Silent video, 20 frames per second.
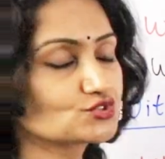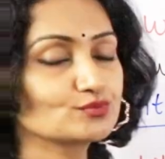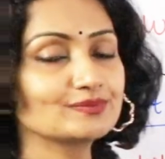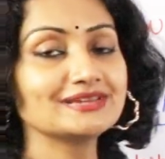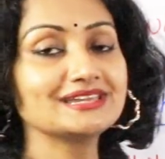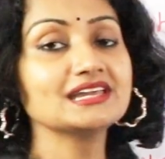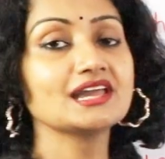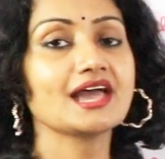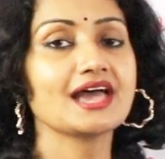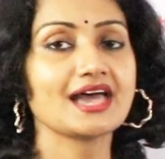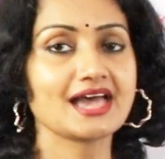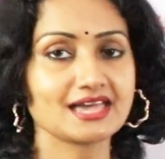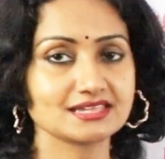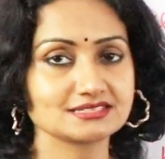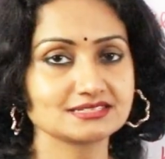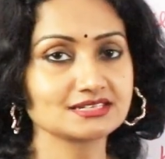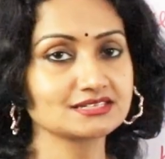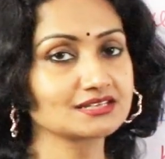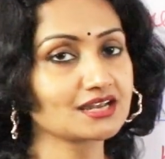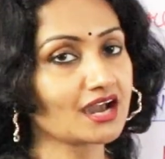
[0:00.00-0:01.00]
to be
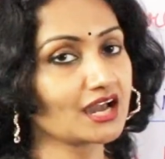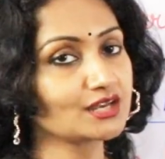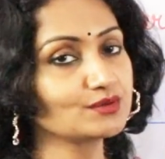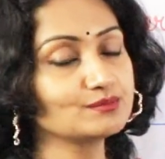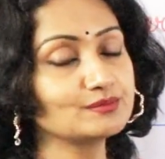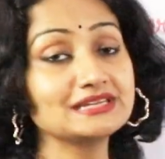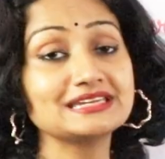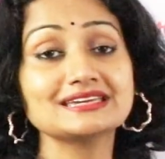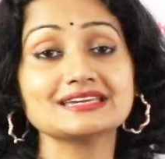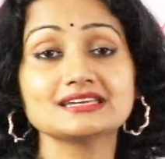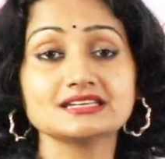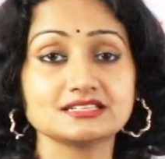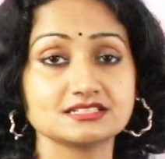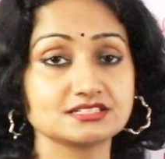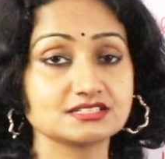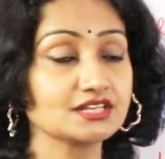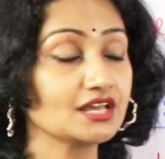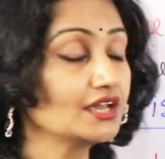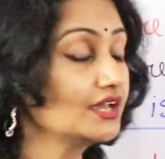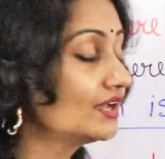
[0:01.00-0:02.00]
has. It can't be
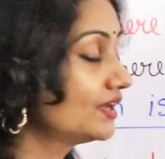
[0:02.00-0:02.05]
is.